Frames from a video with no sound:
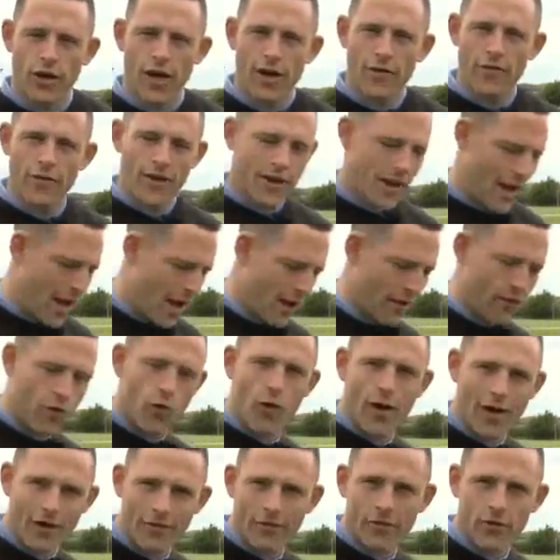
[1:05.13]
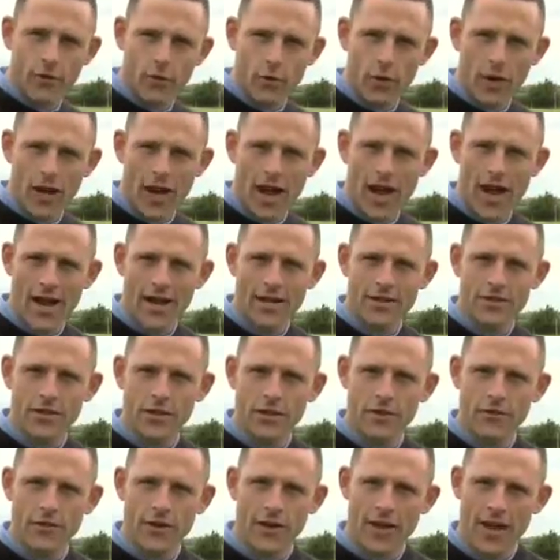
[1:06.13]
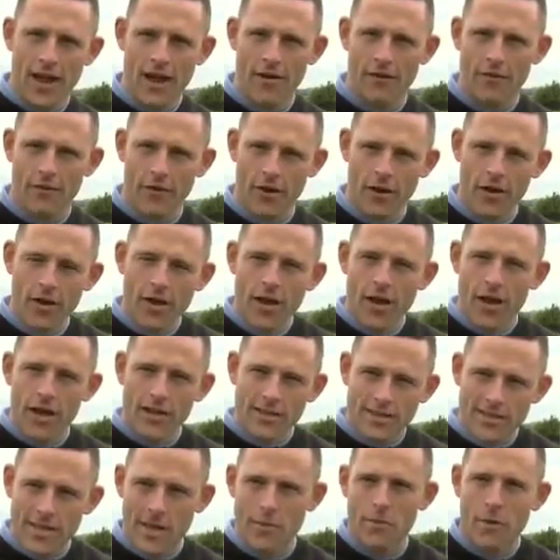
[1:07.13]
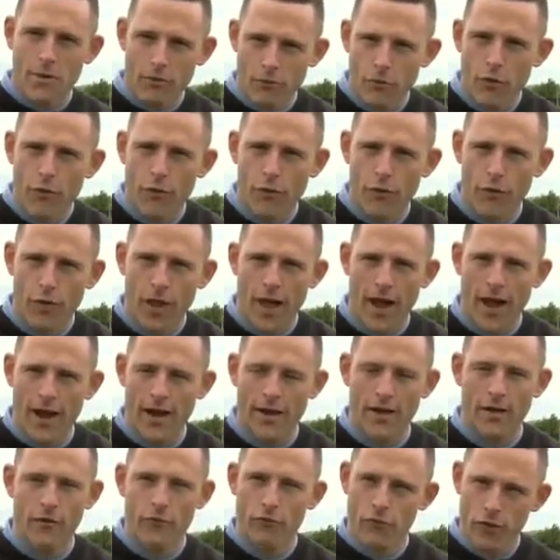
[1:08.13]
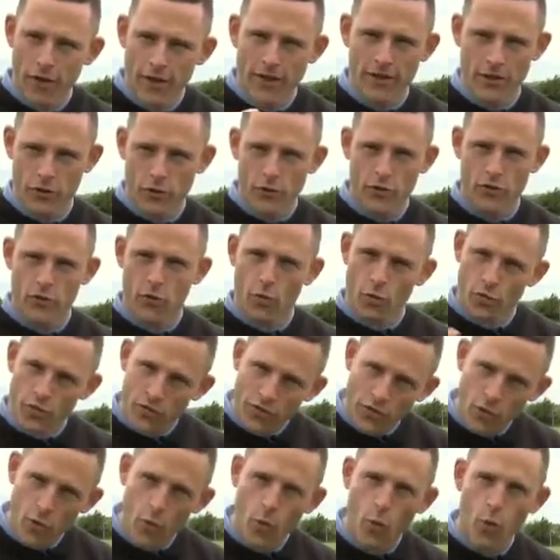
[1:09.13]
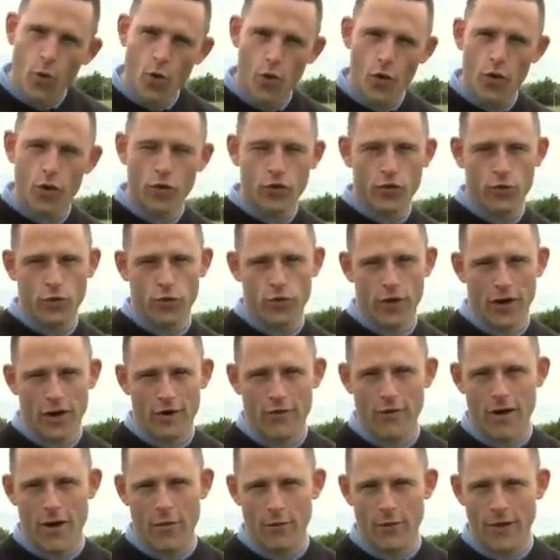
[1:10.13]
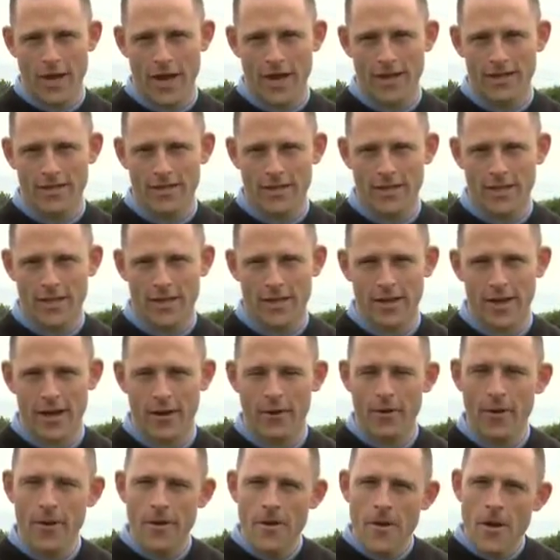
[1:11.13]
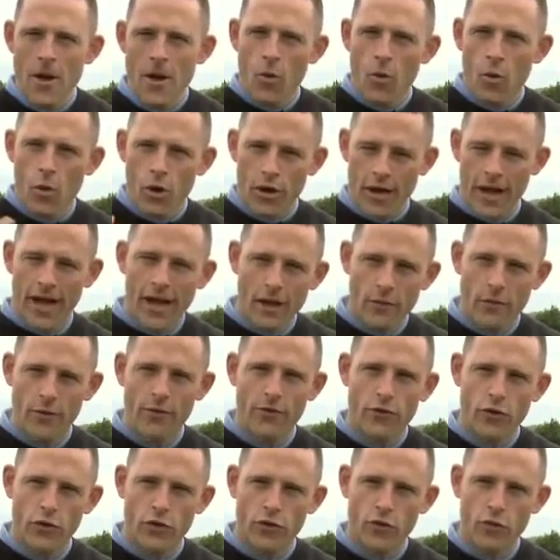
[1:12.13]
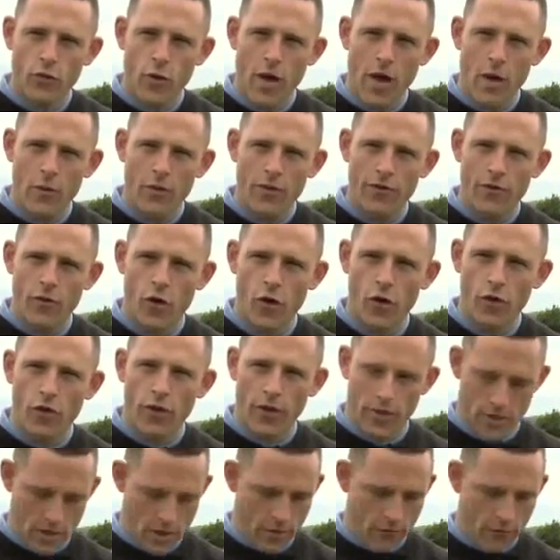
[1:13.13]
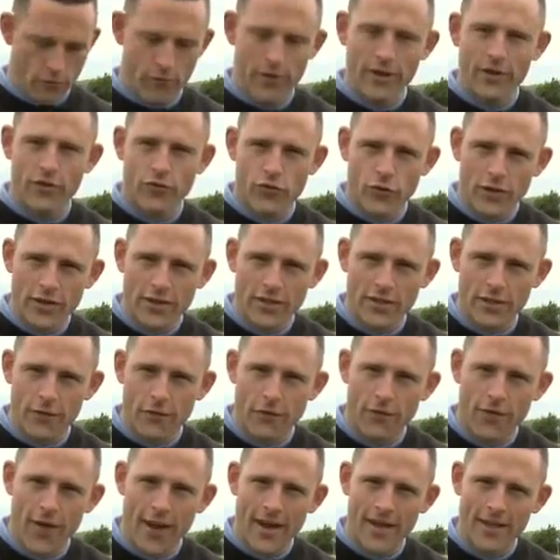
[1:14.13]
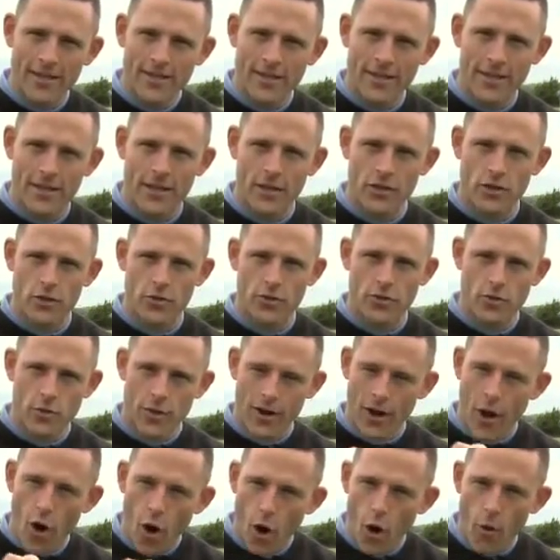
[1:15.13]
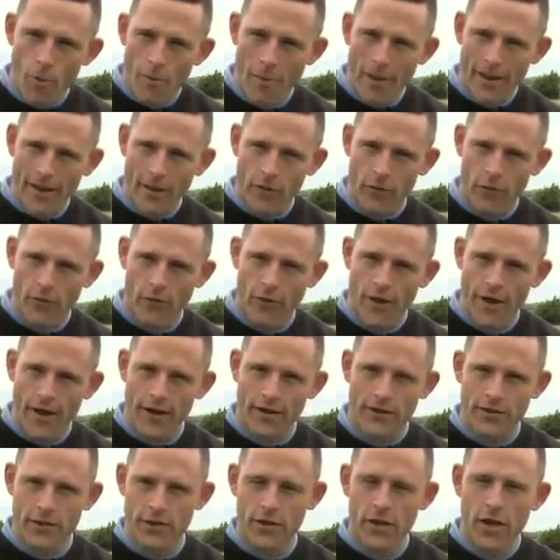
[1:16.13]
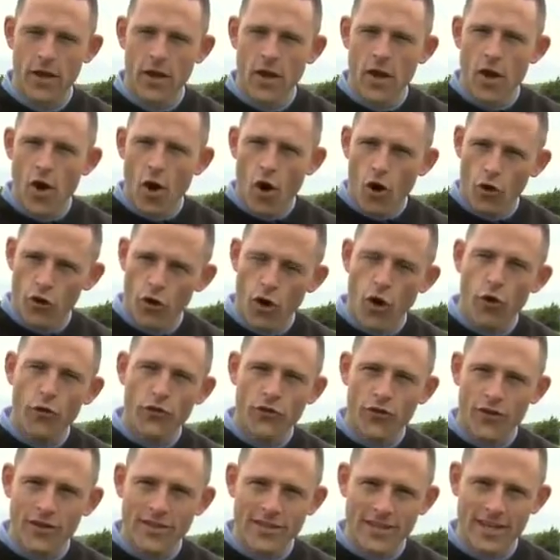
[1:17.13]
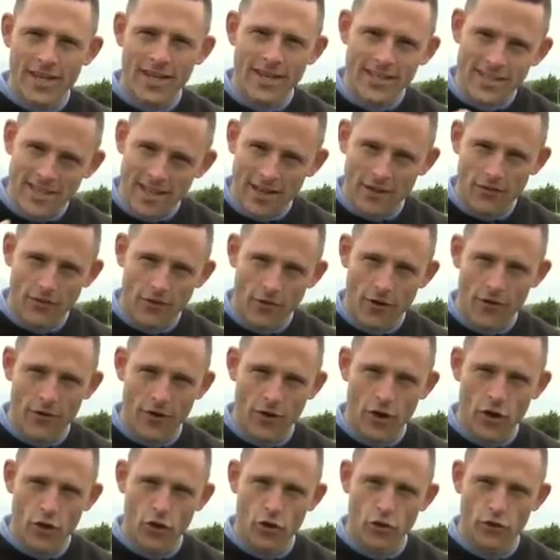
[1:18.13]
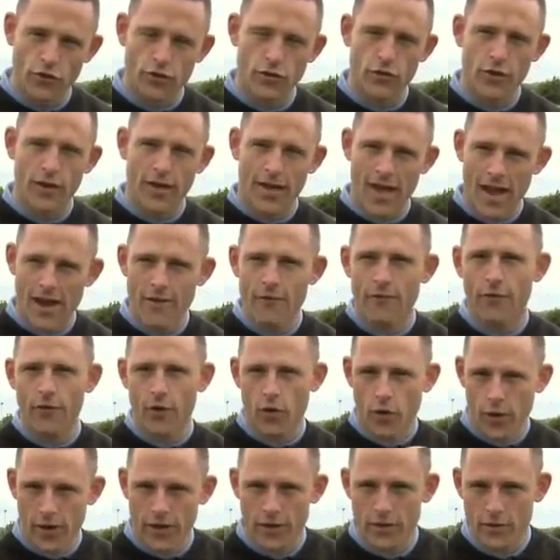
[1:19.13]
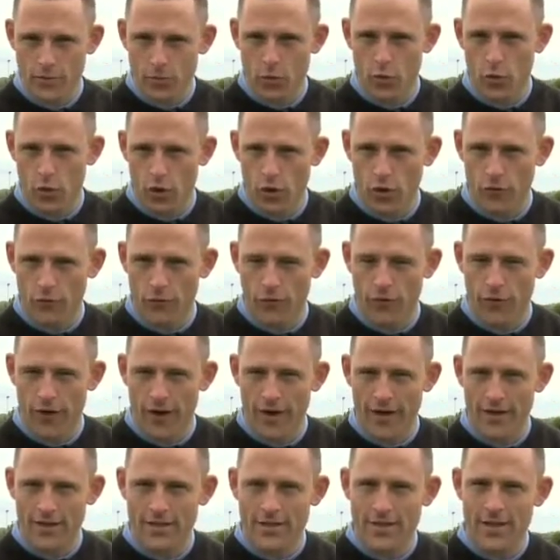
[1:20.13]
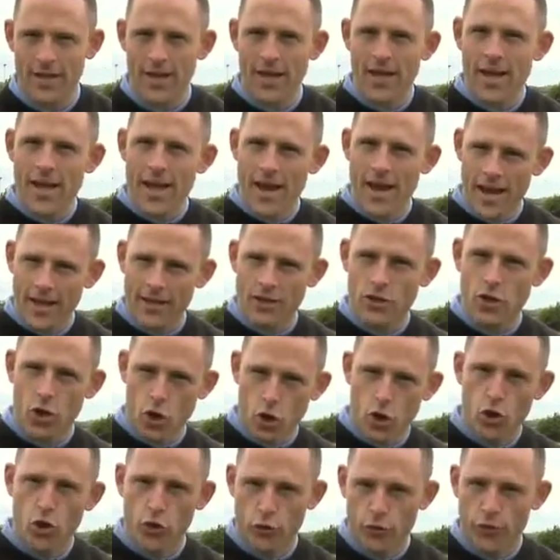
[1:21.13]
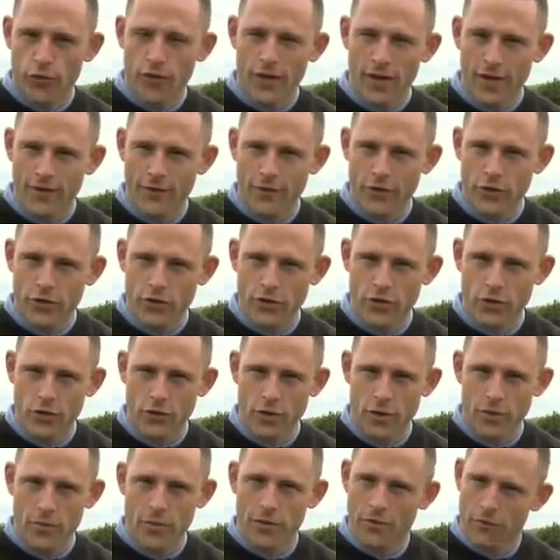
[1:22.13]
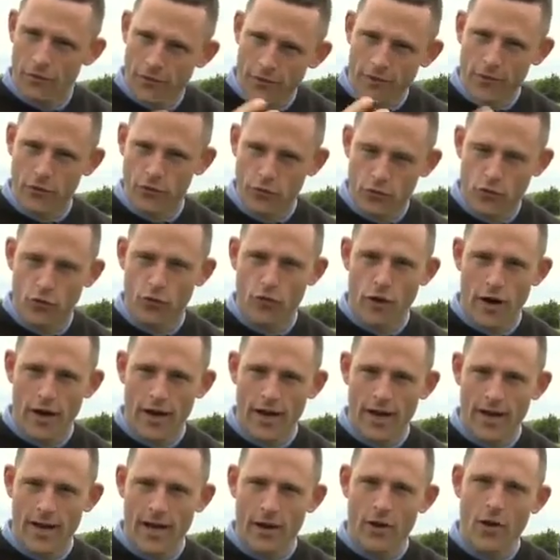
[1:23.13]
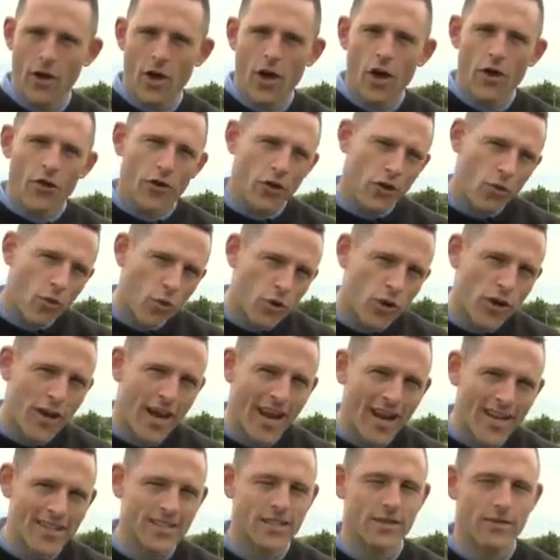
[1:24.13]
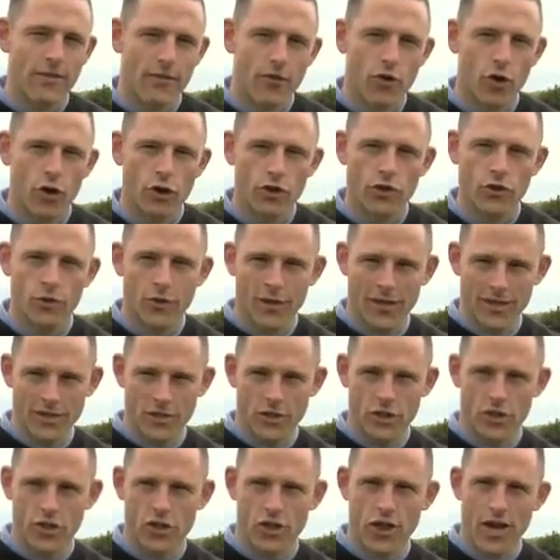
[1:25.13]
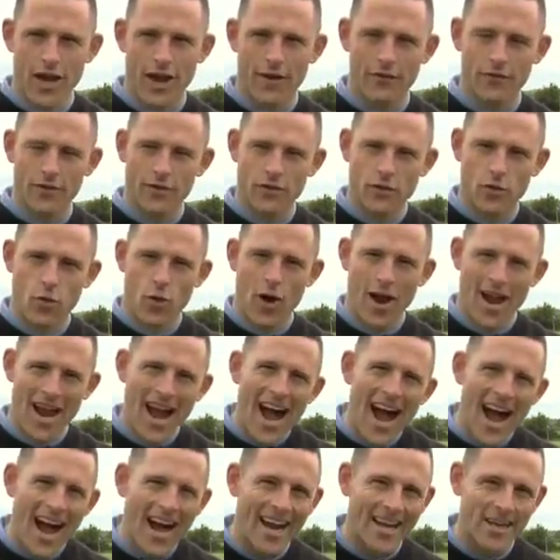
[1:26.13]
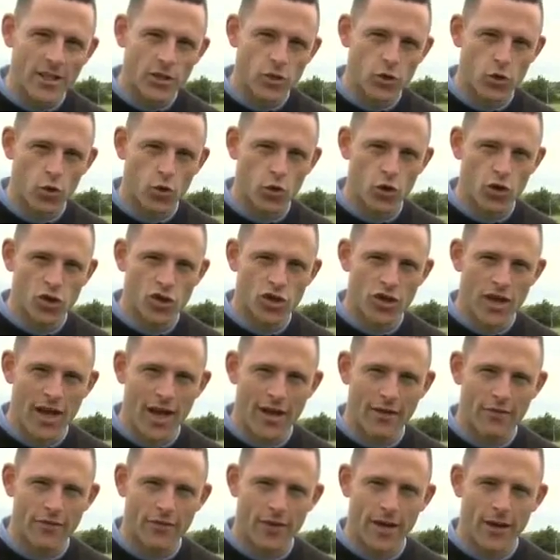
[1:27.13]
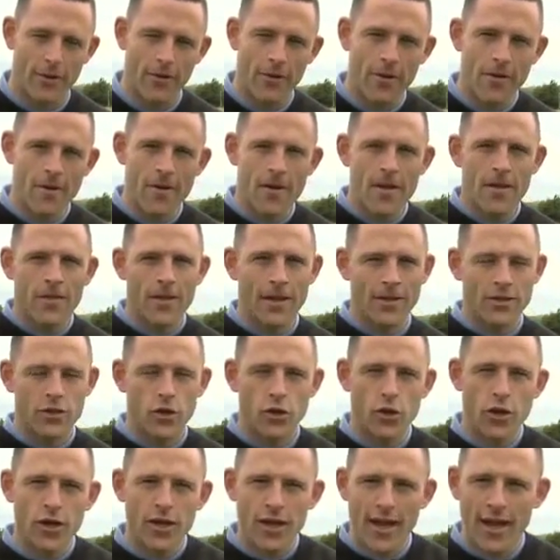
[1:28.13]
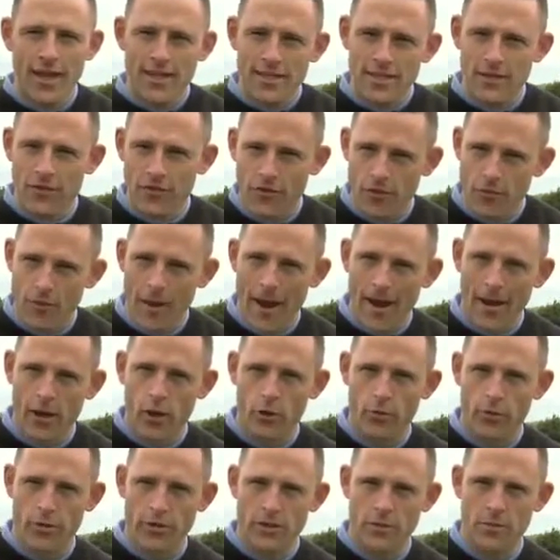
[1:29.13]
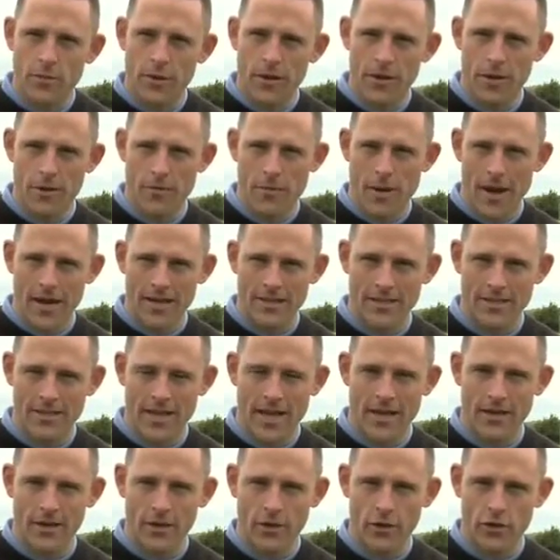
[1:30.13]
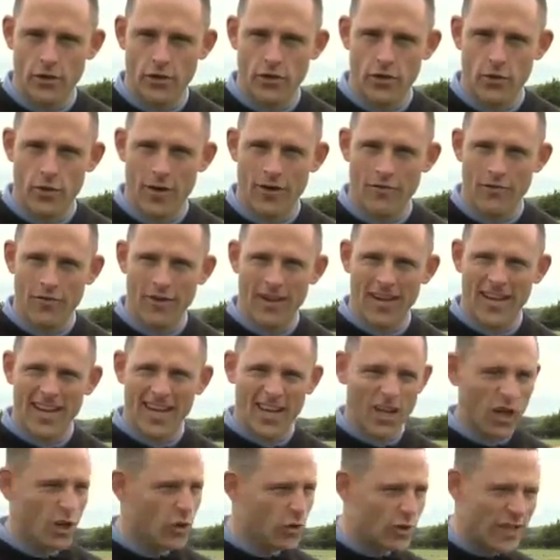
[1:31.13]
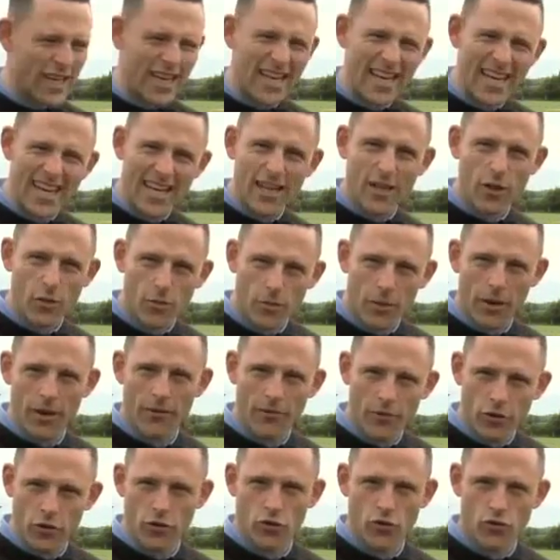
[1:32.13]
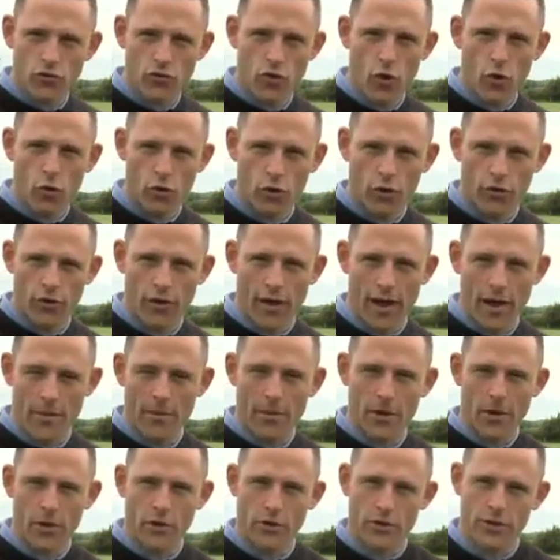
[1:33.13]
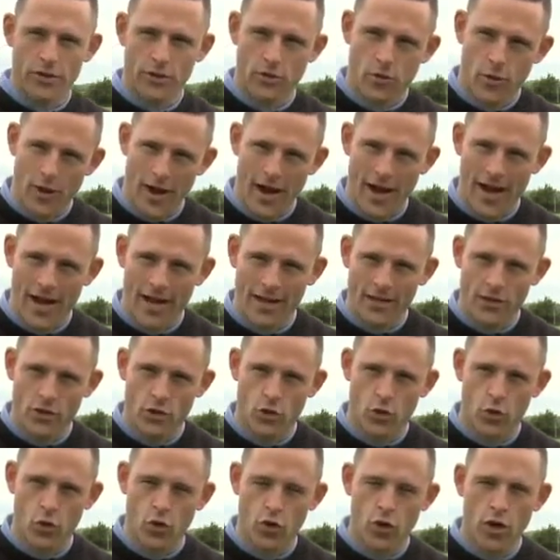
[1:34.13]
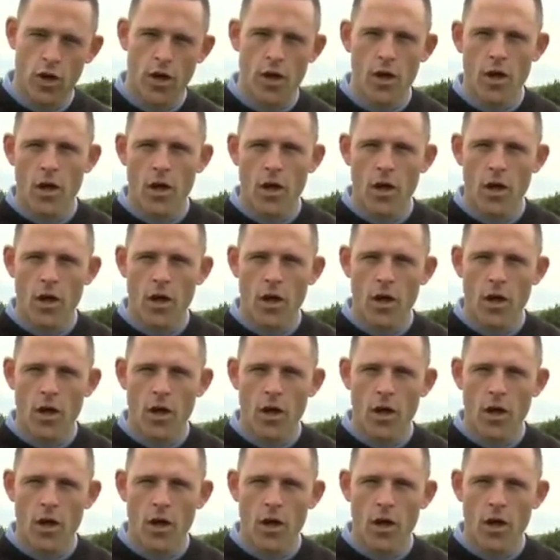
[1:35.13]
Now, I've hit it out quite a few lies, and I've hit it out of a semi-rough lie, and it really does still work through that ground nicely. Now, what Callaway have done as well, they've got really treated the face here, so it's quite a hot metal face, and on off-centre hits, that's very good. So again, for quite a small club face, it's got good forgiveness to it, but it feels great. Now, the only one negative I've got to it is the shaft. It's quite a high torque shaft. Now, that's only a negative for my club head speed at my standards, so I feel like I lose a little bit of control on that because it's quite a high torque.